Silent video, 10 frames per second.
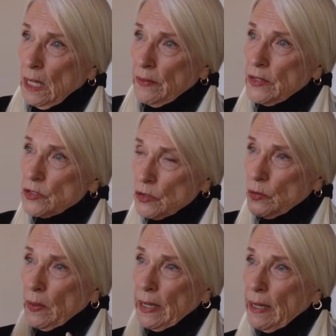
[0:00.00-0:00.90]
this
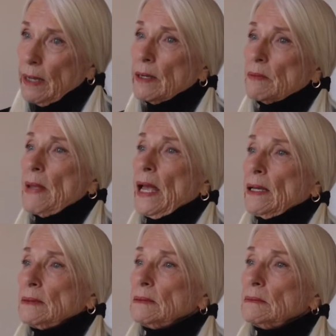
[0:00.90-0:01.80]
gray-haired
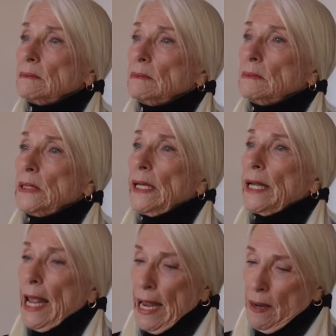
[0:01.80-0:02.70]
man in
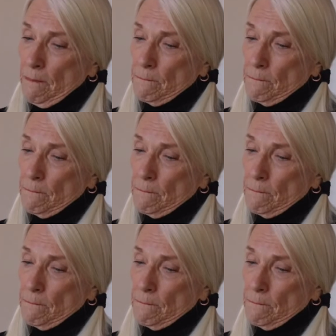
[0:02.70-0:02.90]
a